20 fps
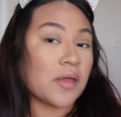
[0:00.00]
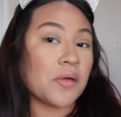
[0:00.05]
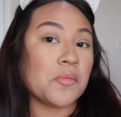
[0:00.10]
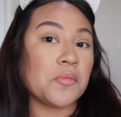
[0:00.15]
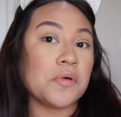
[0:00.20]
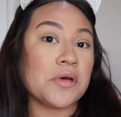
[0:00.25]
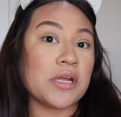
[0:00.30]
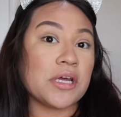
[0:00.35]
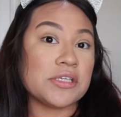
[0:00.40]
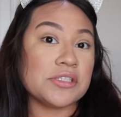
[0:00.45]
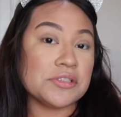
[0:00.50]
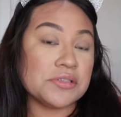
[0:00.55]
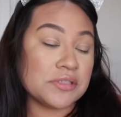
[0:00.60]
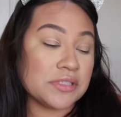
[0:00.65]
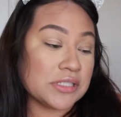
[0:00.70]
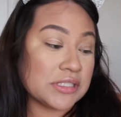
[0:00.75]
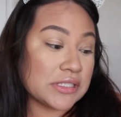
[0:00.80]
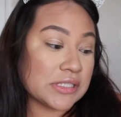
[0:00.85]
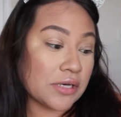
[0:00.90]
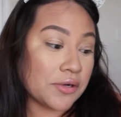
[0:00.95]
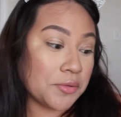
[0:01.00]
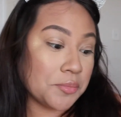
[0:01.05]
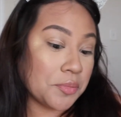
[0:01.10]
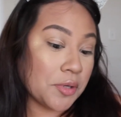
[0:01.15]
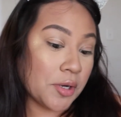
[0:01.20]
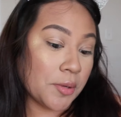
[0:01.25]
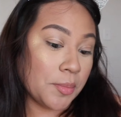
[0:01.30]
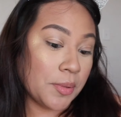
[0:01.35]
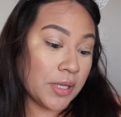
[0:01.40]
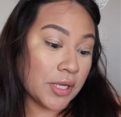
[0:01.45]
Would I use this out in
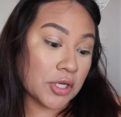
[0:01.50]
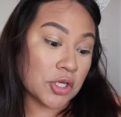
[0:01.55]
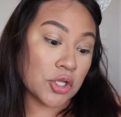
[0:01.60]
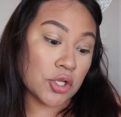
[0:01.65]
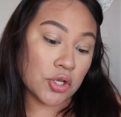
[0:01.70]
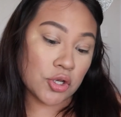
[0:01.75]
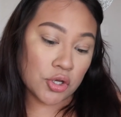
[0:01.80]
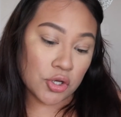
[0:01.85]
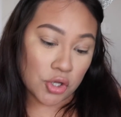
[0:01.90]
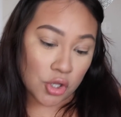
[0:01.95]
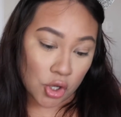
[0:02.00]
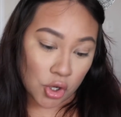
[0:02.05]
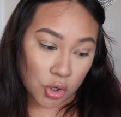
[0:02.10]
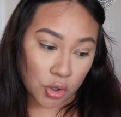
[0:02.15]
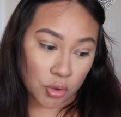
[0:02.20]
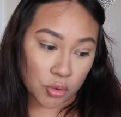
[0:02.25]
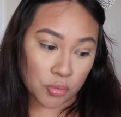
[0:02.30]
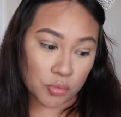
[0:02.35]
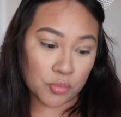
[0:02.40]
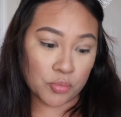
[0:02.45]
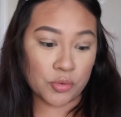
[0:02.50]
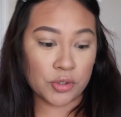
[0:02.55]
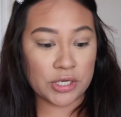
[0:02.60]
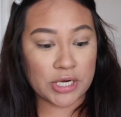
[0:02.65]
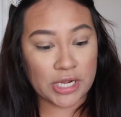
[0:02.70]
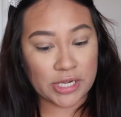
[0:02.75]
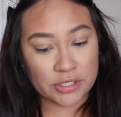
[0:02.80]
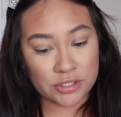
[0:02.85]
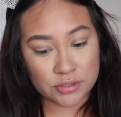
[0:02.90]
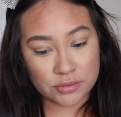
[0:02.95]
public? No.
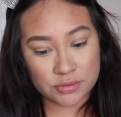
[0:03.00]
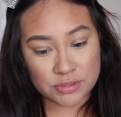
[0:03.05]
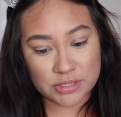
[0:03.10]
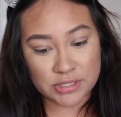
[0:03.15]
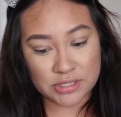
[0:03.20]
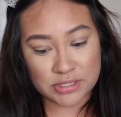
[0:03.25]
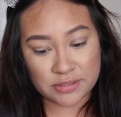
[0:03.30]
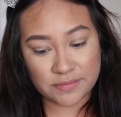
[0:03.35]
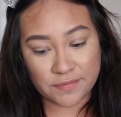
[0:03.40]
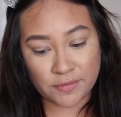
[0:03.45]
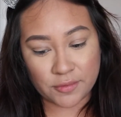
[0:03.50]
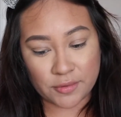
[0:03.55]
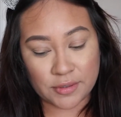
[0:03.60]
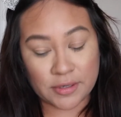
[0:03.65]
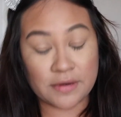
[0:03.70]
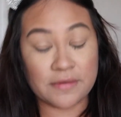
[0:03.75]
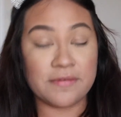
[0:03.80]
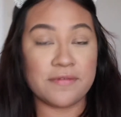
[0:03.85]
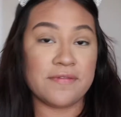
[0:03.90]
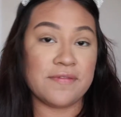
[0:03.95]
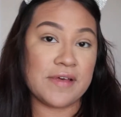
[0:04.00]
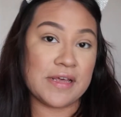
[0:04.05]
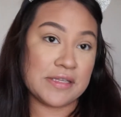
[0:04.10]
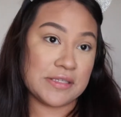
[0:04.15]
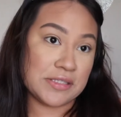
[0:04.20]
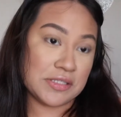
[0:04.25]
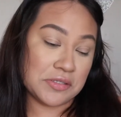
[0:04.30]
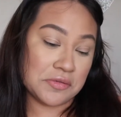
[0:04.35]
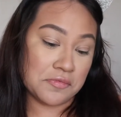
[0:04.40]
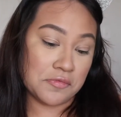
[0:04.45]
Would I use this for a
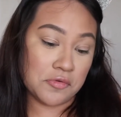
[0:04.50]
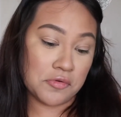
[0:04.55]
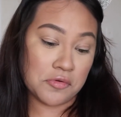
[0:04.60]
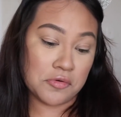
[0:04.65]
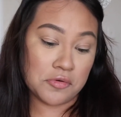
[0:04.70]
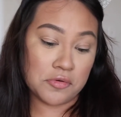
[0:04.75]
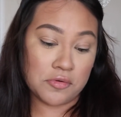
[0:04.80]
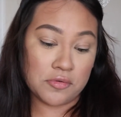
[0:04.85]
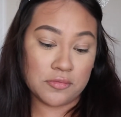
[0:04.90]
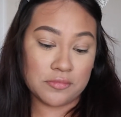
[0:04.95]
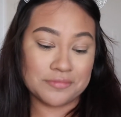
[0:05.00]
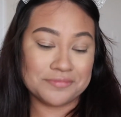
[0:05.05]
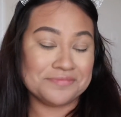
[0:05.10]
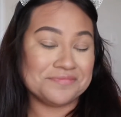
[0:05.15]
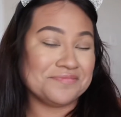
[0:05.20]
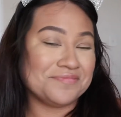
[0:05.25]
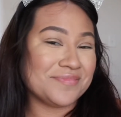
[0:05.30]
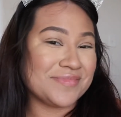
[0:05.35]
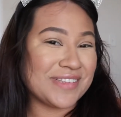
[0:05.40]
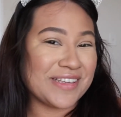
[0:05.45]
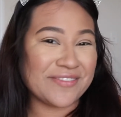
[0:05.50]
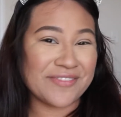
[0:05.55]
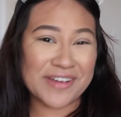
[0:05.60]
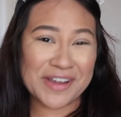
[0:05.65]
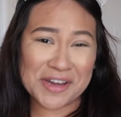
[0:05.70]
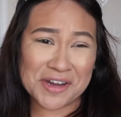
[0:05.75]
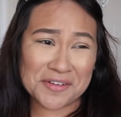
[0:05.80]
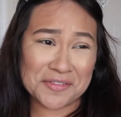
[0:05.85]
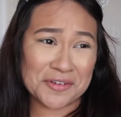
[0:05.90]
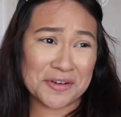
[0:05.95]
festival? If
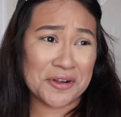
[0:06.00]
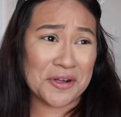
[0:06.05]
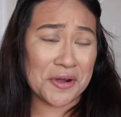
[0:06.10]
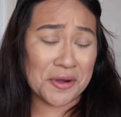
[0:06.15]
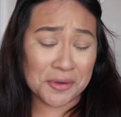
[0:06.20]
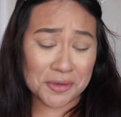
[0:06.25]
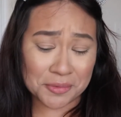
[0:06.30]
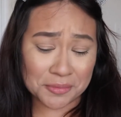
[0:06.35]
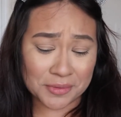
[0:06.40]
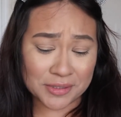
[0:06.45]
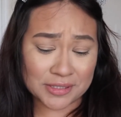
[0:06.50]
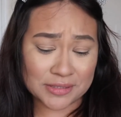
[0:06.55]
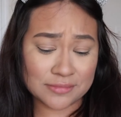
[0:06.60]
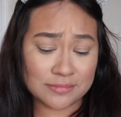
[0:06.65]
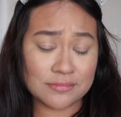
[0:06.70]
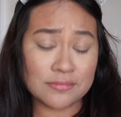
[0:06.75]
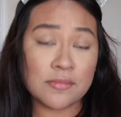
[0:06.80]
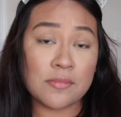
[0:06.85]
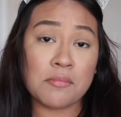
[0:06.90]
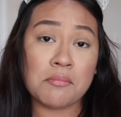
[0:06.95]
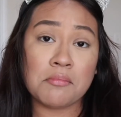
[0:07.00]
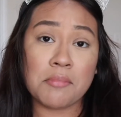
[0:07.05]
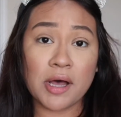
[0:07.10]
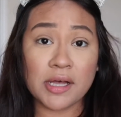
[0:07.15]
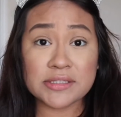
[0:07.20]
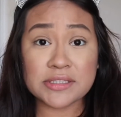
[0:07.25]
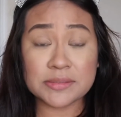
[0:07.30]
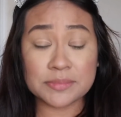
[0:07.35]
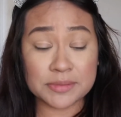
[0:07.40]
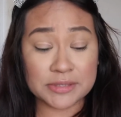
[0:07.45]
I ever go to one?
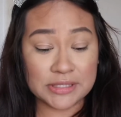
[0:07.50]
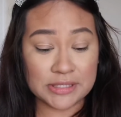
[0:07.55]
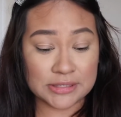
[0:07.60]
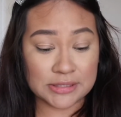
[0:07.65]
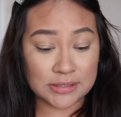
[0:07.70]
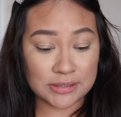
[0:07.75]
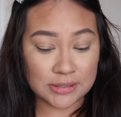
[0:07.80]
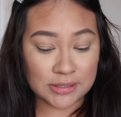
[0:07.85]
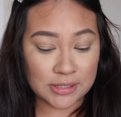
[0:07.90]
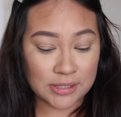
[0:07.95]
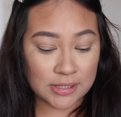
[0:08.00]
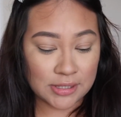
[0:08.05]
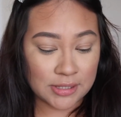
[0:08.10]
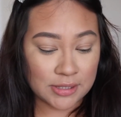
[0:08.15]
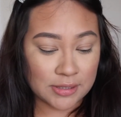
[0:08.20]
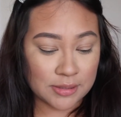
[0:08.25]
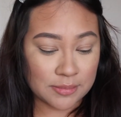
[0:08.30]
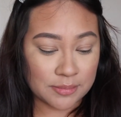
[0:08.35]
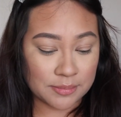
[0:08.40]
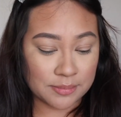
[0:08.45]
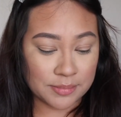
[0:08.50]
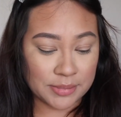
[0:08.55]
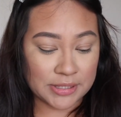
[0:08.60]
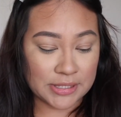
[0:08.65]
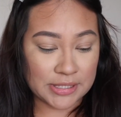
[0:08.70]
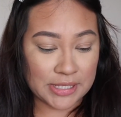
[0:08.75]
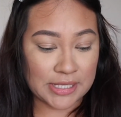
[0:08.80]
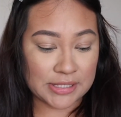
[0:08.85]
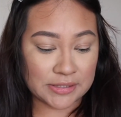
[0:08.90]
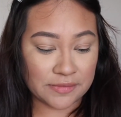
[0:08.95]
Possibly.
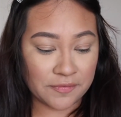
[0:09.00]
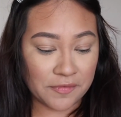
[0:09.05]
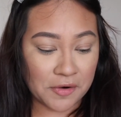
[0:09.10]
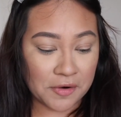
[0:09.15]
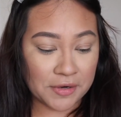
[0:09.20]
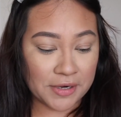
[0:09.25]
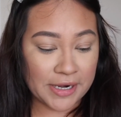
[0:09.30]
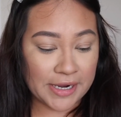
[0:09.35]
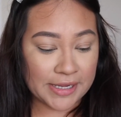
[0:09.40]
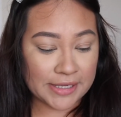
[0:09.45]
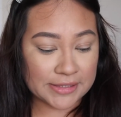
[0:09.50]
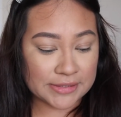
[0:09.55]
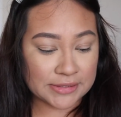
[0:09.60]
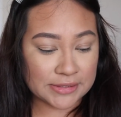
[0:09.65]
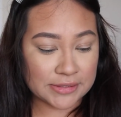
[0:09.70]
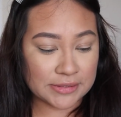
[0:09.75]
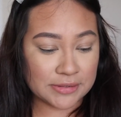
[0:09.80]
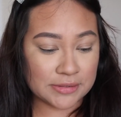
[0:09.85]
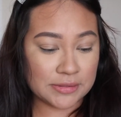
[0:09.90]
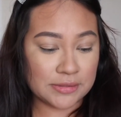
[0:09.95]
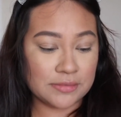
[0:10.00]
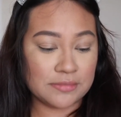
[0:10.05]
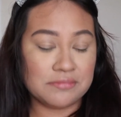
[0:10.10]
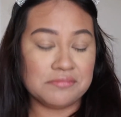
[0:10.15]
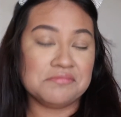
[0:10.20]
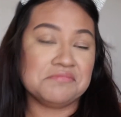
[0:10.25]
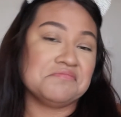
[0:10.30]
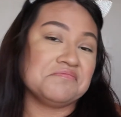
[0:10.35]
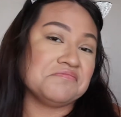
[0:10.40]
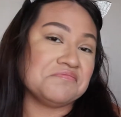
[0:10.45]
But as far as
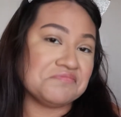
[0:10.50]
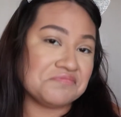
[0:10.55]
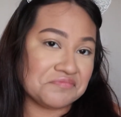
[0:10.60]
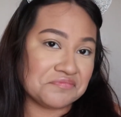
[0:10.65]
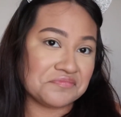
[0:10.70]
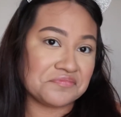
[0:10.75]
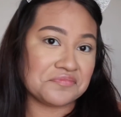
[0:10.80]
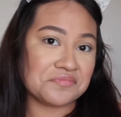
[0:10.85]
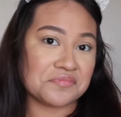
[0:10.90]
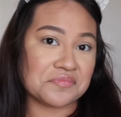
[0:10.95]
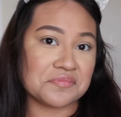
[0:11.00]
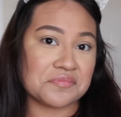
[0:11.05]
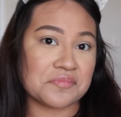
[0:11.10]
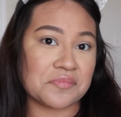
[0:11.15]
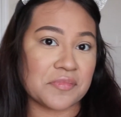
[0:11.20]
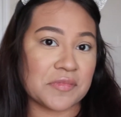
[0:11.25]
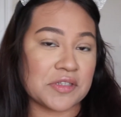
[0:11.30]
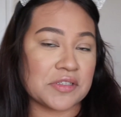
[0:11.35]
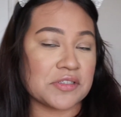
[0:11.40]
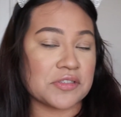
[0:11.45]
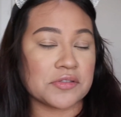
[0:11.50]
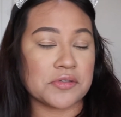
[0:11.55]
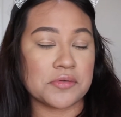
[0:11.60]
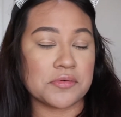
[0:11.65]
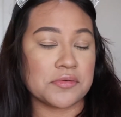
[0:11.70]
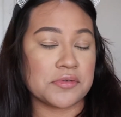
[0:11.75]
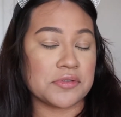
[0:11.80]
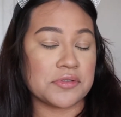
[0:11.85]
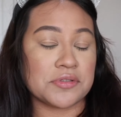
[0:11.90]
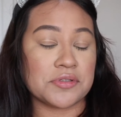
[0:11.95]
just
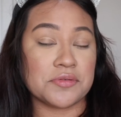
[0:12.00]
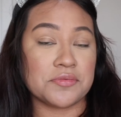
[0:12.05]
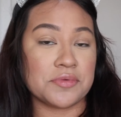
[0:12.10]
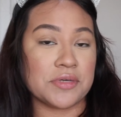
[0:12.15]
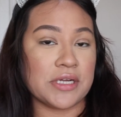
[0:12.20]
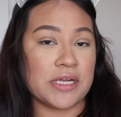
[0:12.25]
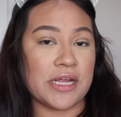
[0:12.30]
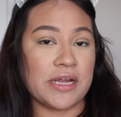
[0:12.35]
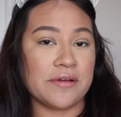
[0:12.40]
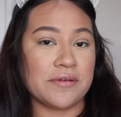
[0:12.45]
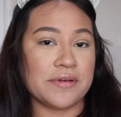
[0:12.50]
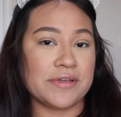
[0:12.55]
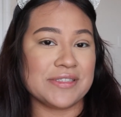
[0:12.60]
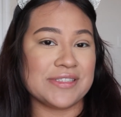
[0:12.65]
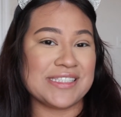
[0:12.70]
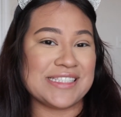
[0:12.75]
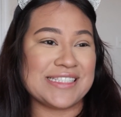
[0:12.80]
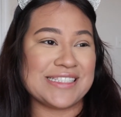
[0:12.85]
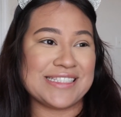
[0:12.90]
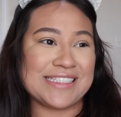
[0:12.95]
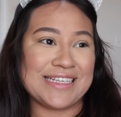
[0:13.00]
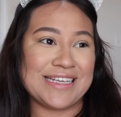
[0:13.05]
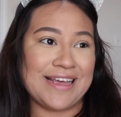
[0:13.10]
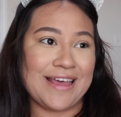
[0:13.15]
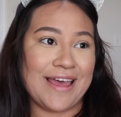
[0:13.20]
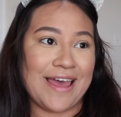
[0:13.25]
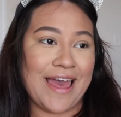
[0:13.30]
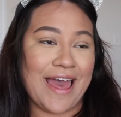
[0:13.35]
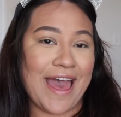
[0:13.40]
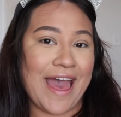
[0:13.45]
going to run errands,
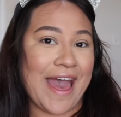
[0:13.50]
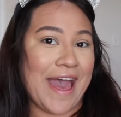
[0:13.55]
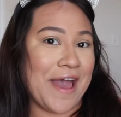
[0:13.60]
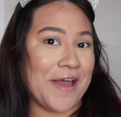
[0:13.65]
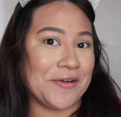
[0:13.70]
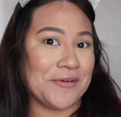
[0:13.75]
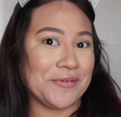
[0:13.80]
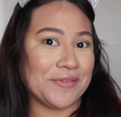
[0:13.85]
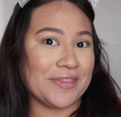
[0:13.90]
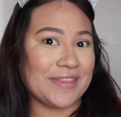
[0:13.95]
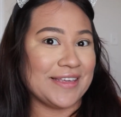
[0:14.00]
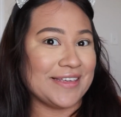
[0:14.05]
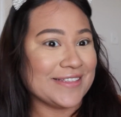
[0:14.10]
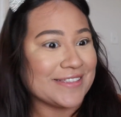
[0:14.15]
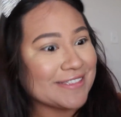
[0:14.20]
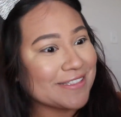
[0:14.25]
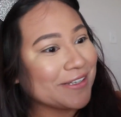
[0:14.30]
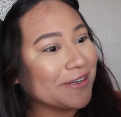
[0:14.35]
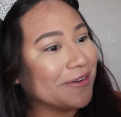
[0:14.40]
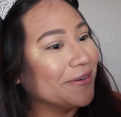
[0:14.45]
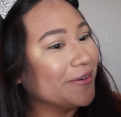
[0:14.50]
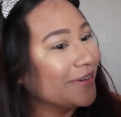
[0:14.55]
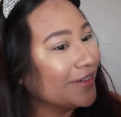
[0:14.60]
I don't think so.